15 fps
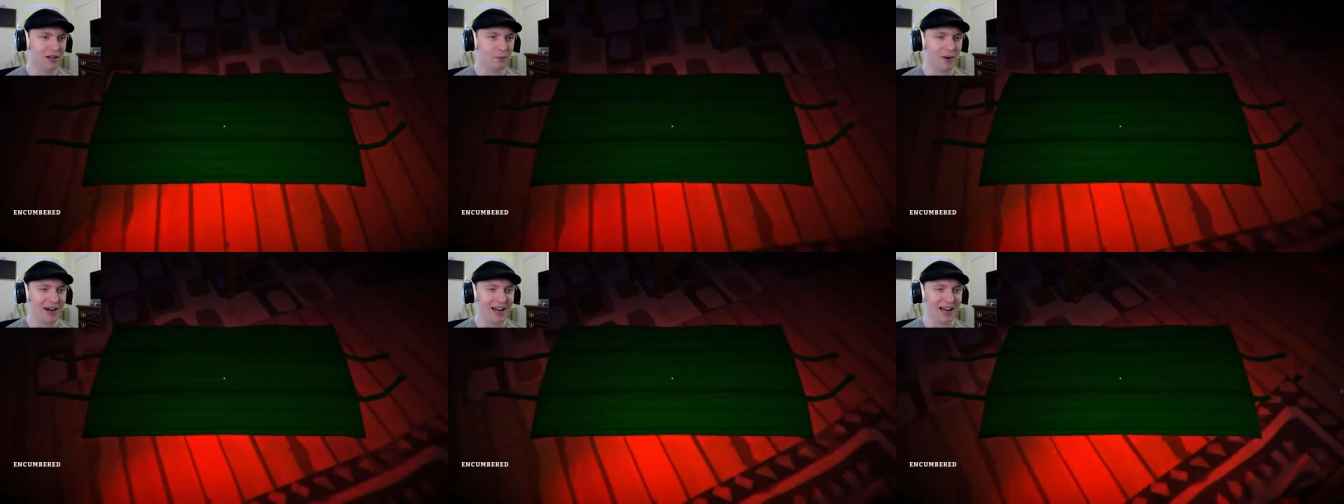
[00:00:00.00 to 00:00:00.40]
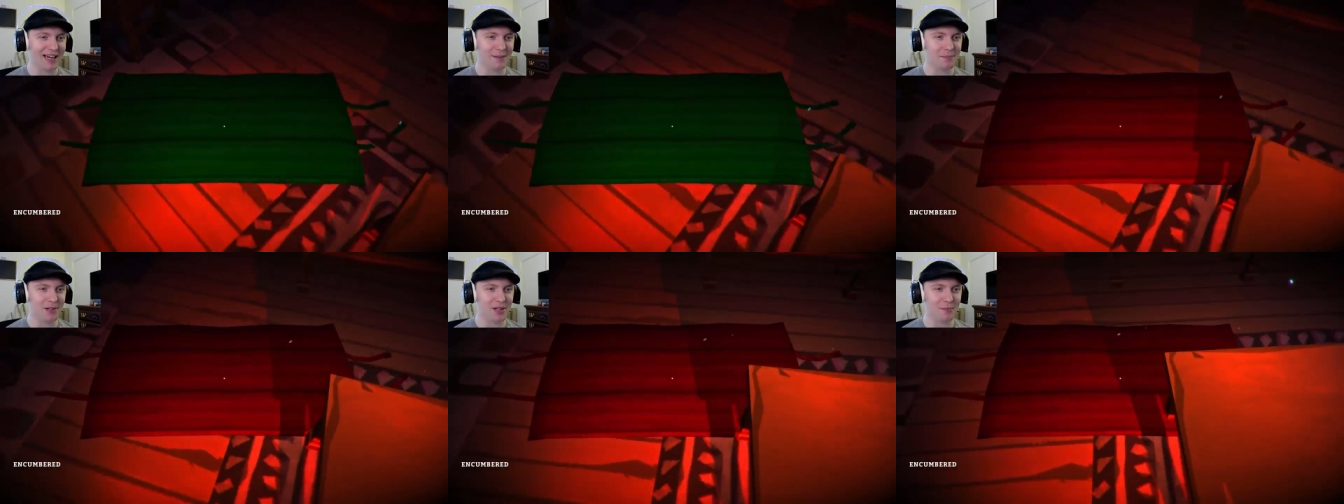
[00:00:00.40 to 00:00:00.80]
Wait, I
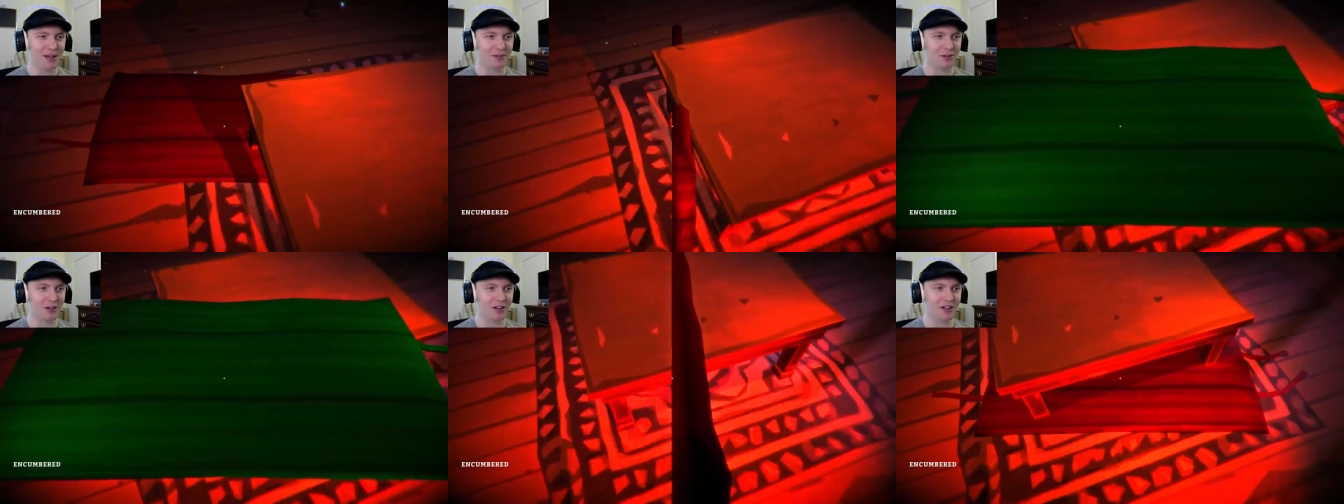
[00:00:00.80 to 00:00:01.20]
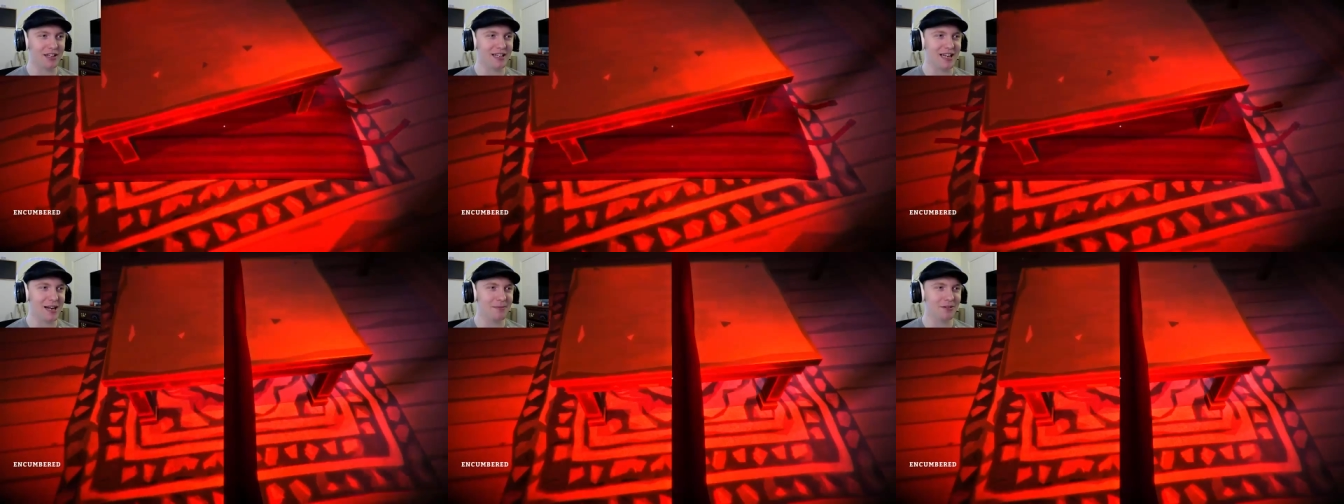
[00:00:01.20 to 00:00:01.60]
can put the bedroll on the
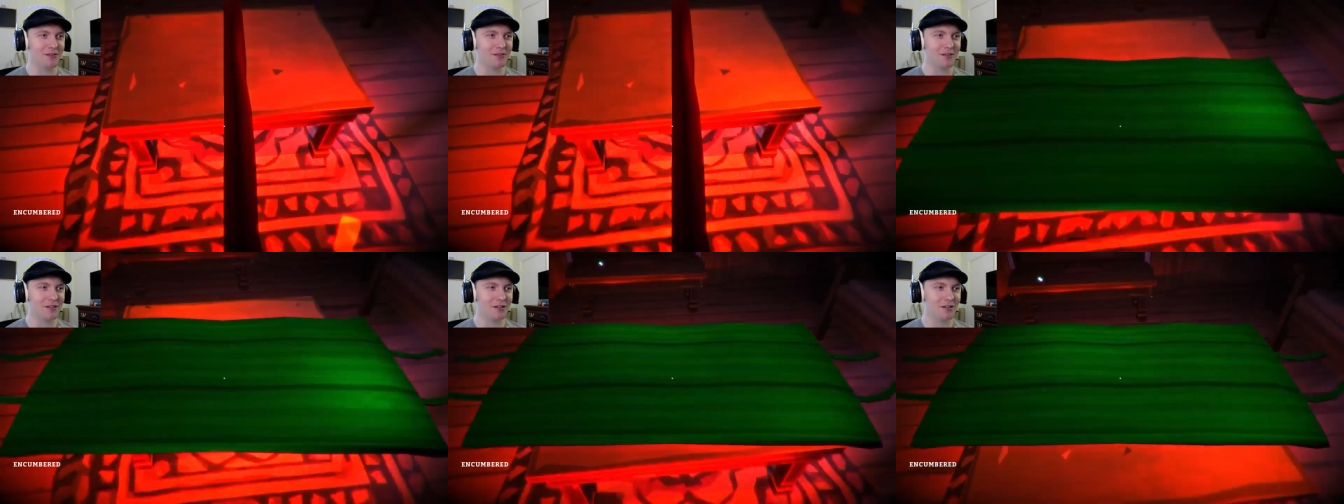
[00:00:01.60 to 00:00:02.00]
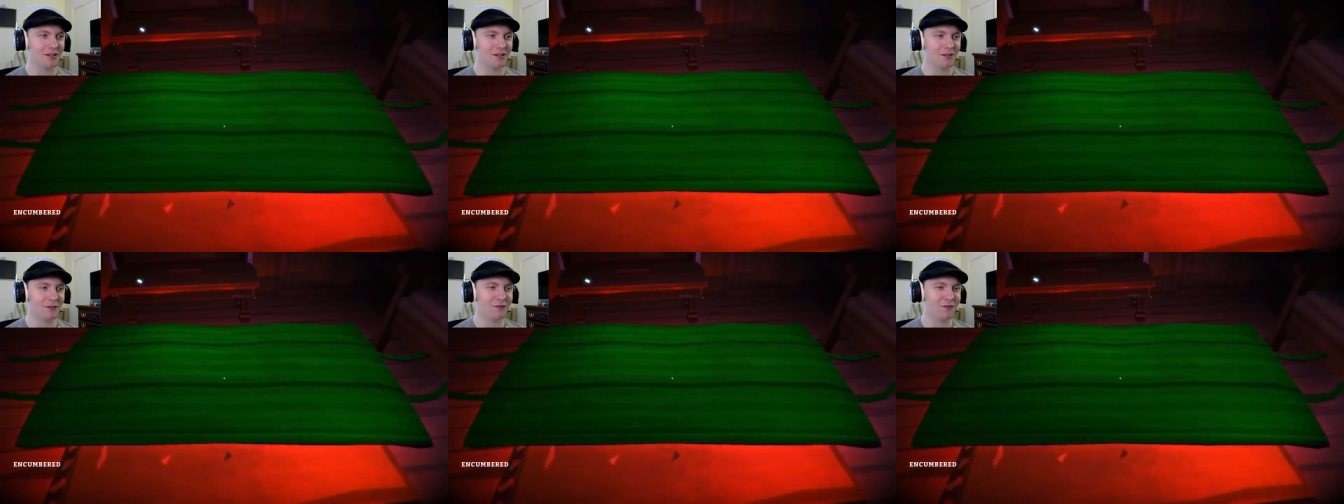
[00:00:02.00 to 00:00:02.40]
table?
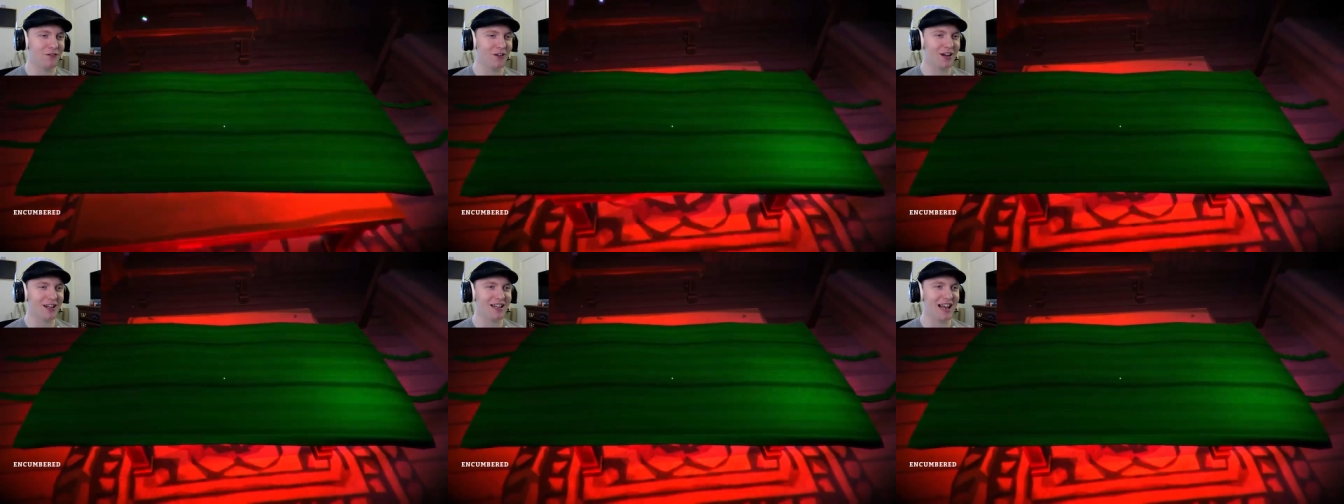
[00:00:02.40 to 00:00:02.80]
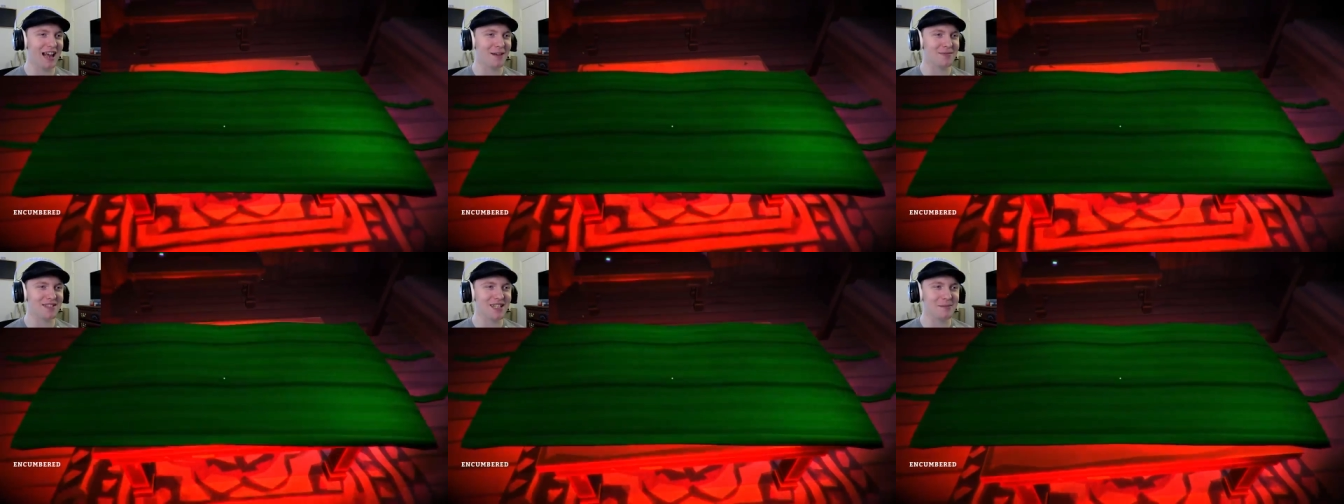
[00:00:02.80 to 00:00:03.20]
Fuck yeah,
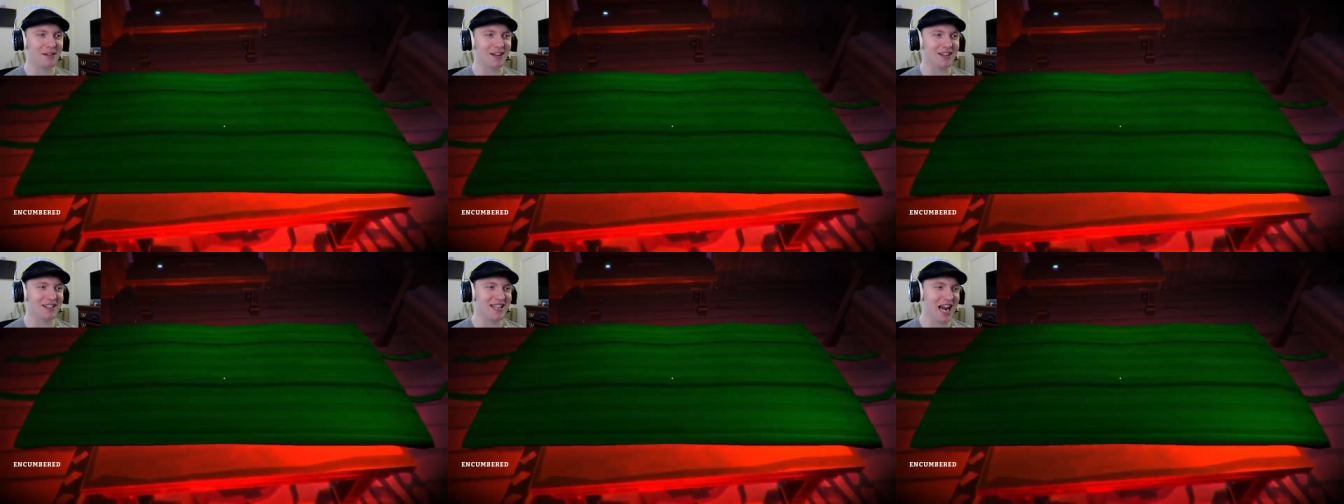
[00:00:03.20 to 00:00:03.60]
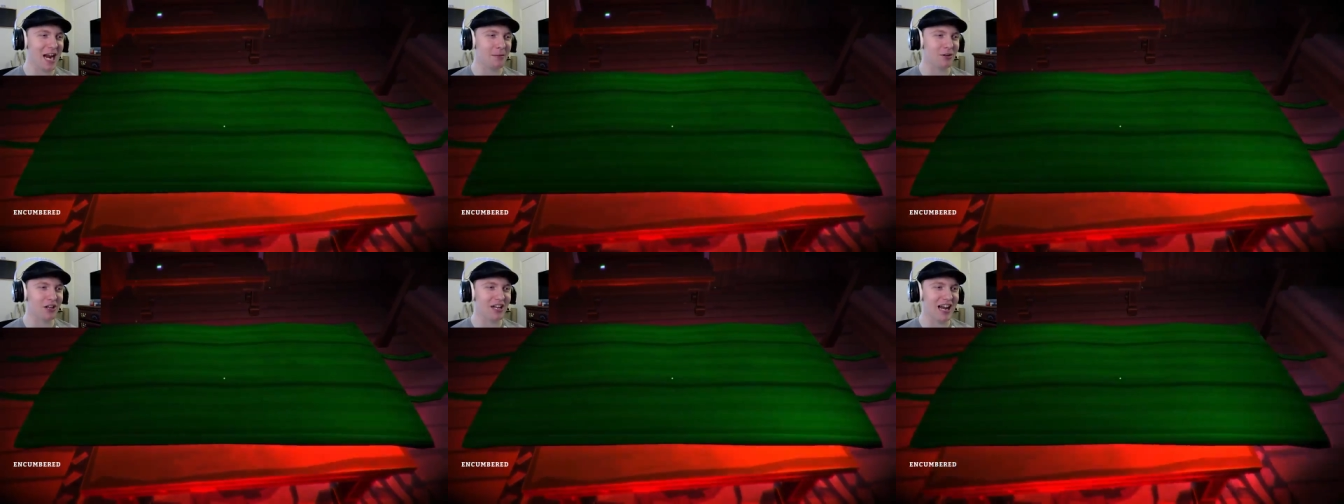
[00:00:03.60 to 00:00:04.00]
I'm sleeping on the
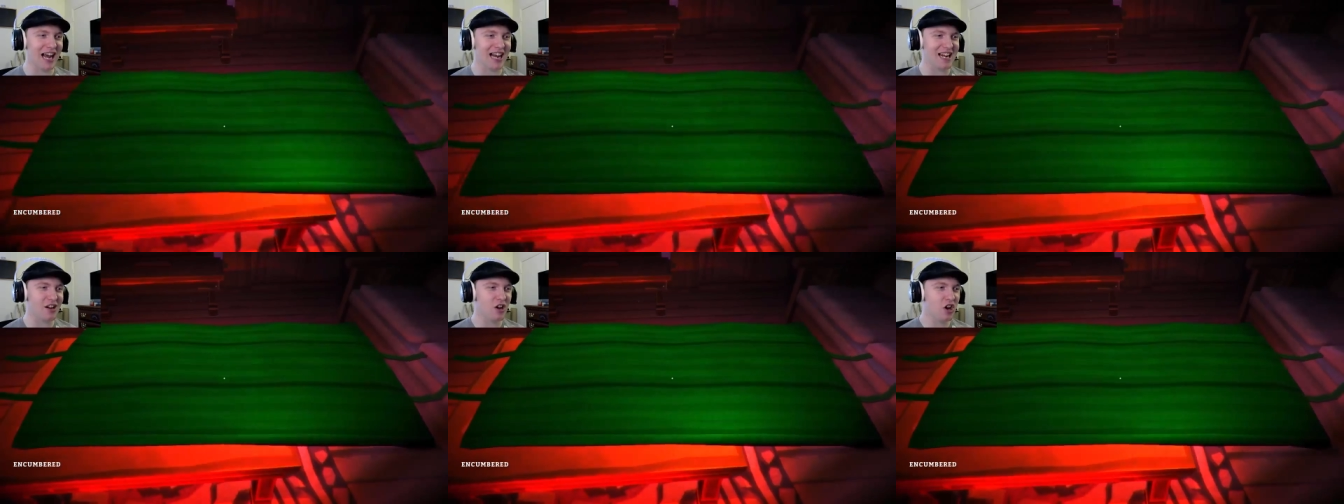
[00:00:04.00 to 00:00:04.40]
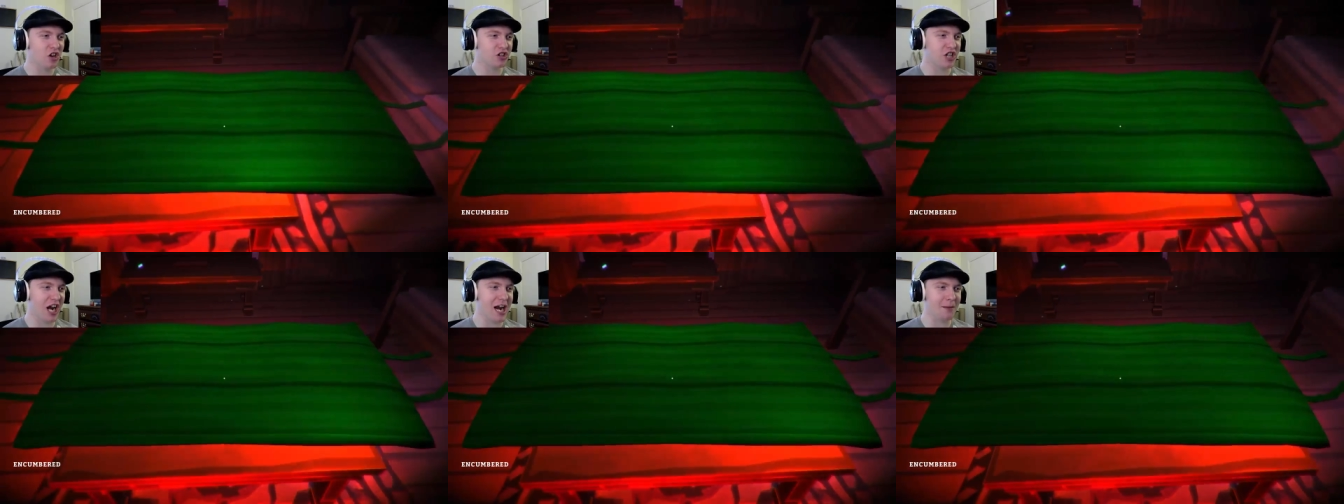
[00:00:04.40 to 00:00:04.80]
table tonight.
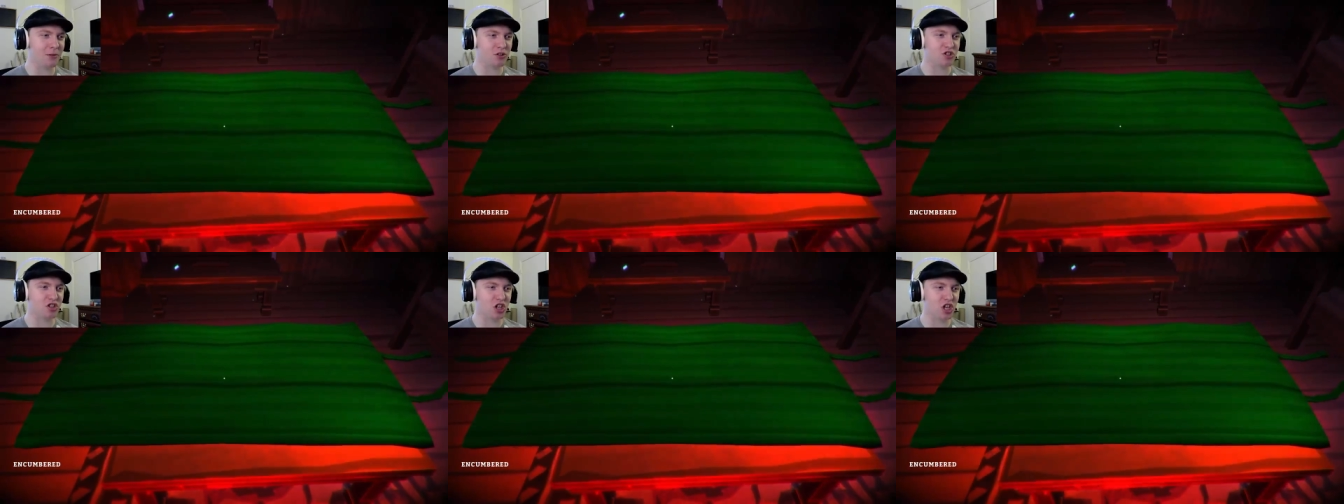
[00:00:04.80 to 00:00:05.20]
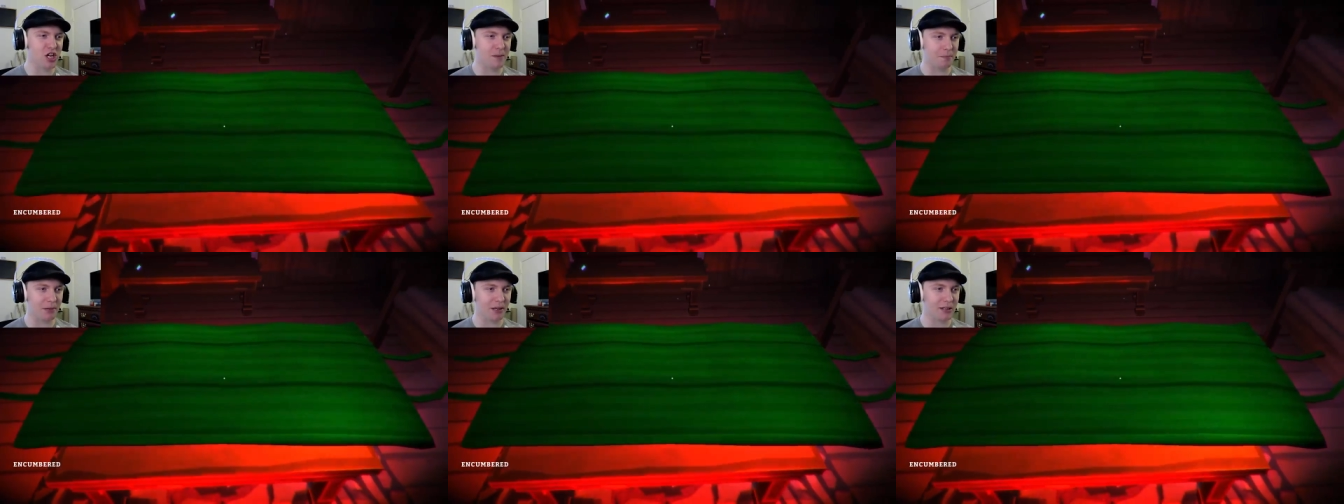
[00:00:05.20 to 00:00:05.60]
Table
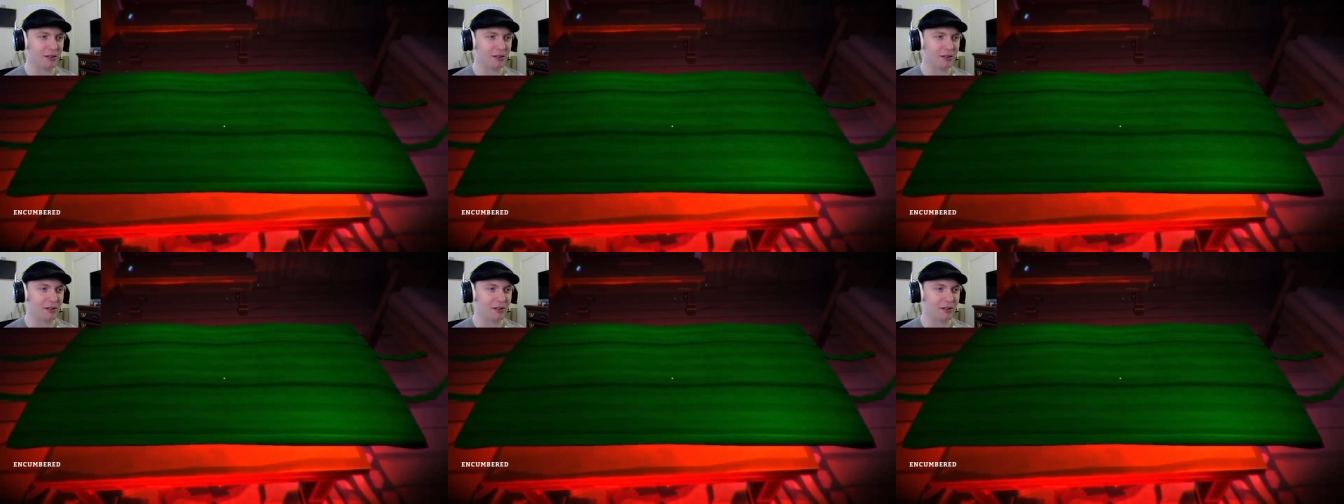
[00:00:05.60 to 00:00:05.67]
sleep!